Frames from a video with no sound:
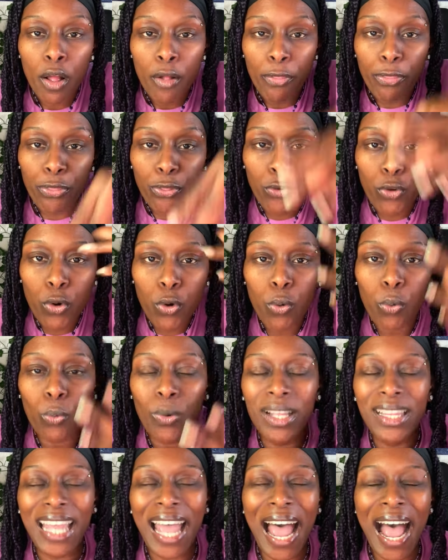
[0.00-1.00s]
through
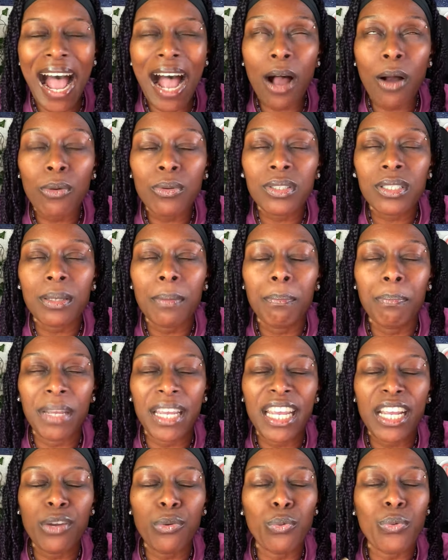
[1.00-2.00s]
without
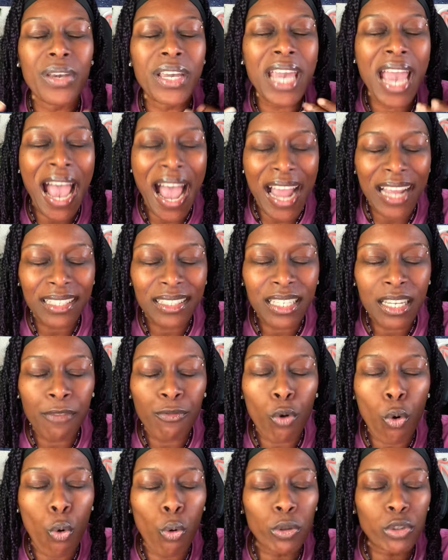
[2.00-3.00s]
being reactive
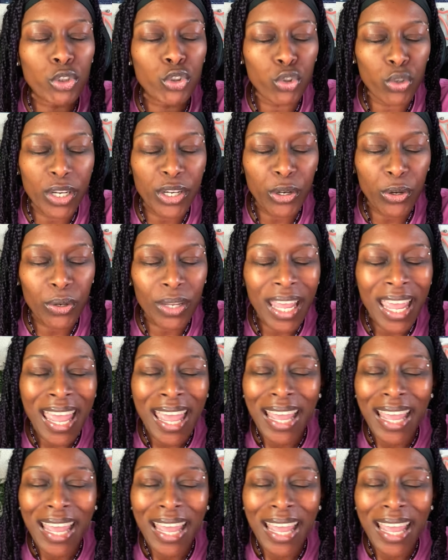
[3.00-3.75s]
or triggered.